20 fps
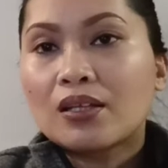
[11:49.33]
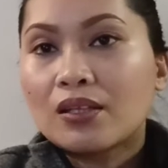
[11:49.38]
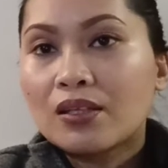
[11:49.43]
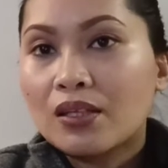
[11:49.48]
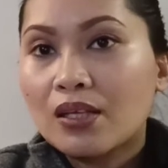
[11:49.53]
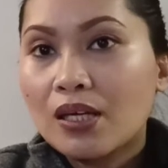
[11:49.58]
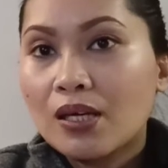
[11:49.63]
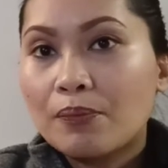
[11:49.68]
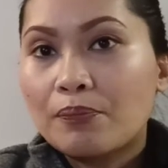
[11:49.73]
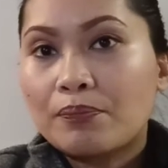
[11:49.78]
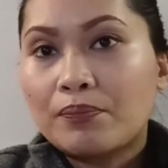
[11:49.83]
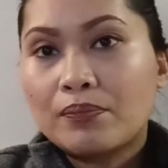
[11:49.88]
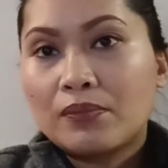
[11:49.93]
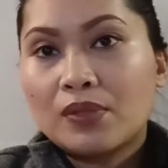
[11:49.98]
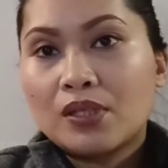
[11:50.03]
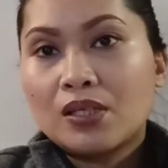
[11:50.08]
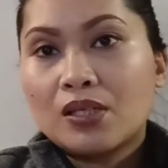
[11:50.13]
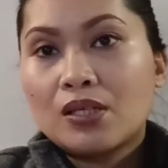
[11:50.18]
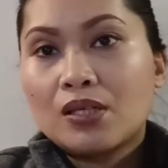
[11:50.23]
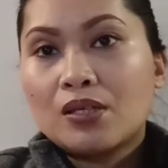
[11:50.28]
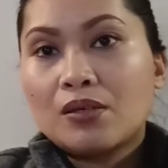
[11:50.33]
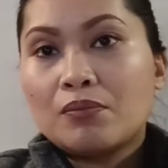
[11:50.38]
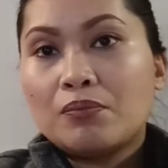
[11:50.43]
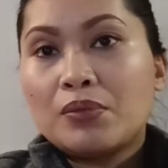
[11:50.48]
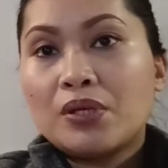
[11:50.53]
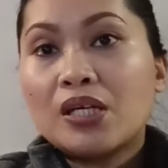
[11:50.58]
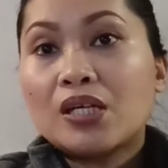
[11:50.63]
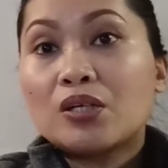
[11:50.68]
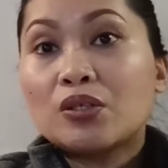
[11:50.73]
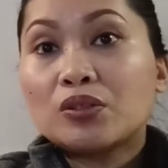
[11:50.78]
Tip:
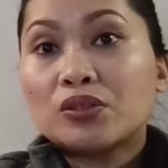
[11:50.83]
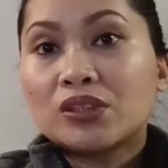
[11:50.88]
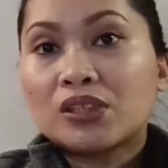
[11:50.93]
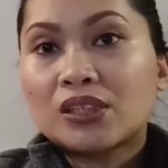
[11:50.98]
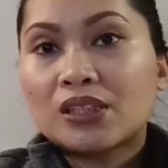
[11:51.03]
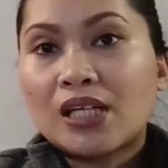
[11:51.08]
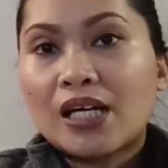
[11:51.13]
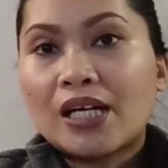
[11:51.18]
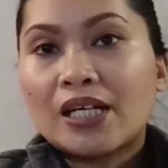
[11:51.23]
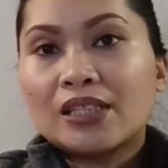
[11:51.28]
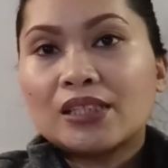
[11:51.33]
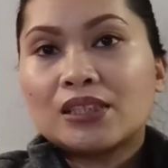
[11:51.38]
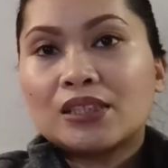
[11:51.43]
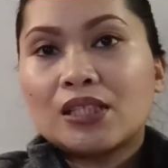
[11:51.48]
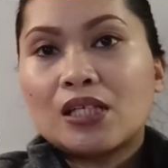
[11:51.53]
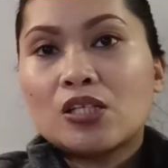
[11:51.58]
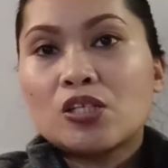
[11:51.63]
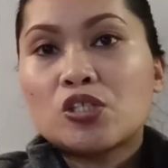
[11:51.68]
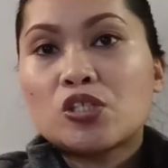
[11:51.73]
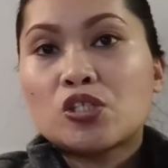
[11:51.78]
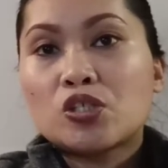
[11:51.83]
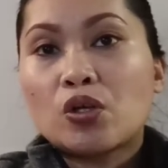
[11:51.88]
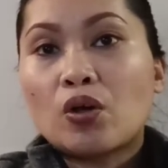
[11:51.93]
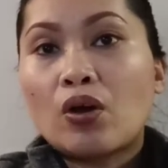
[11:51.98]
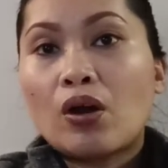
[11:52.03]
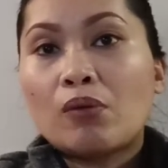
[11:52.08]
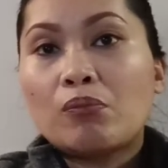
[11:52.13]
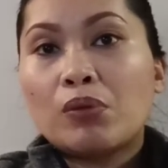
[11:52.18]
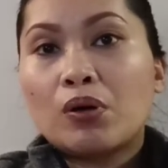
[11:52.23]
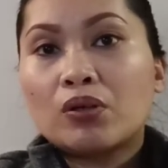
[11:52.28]
be concise and
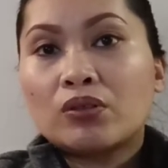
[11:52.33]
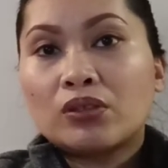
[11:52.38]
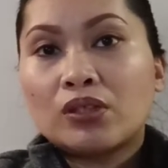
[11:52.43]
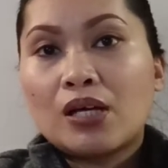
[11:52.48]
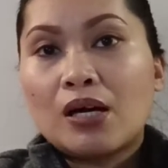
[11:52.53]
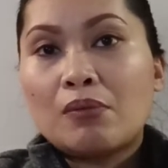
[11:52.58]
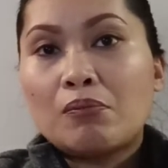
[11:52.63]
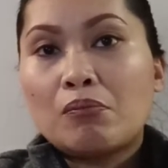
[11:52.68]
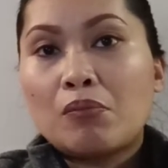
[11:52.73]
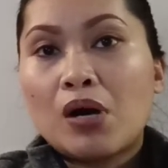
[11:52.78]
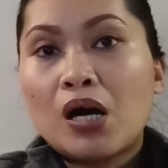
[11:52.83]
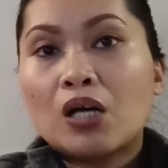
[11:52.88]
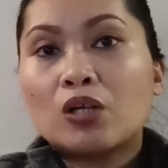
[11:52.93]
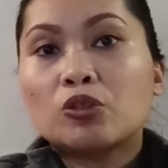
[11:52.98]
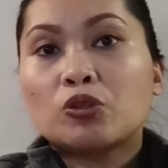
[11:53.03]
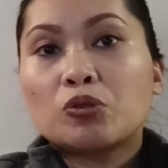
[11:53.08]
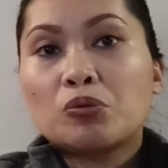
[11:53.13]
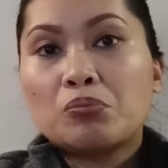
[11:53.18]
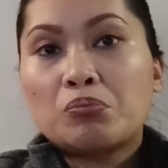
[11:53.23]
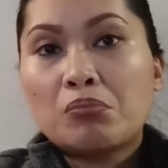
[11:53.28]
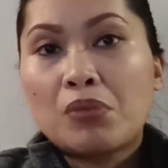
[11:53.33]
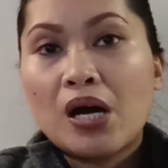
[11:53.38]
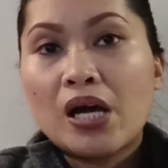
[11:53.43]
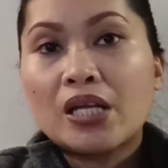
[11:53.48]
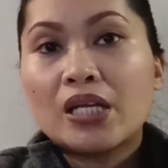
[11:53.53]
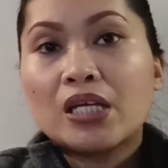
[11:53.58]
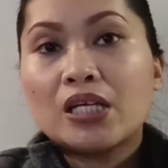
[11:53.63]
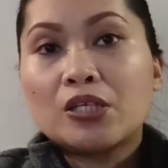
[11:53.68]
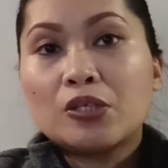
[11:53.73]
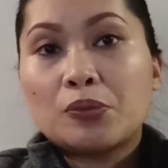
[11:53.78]
sure about the amount of
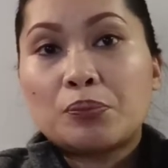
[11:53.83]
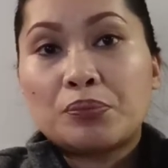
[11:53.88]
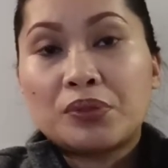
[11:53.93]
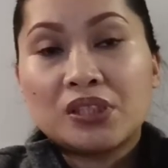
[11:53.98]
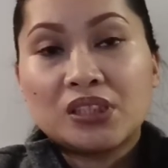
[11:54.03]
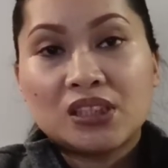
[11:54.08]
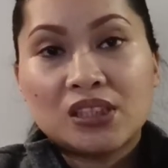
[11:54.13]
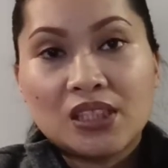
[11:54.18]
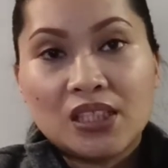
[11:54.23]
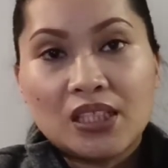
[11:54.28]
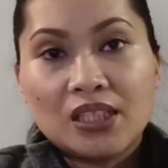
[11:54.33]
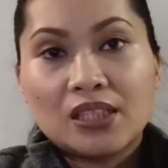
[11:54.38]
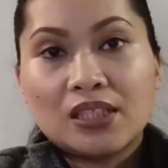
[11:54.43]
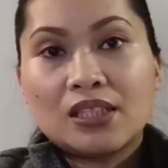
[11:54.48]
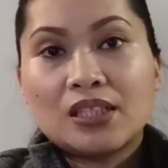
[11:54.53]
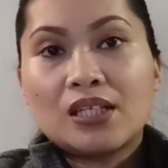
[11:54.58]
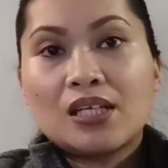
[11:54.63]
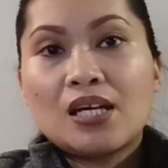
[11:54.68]
money you present,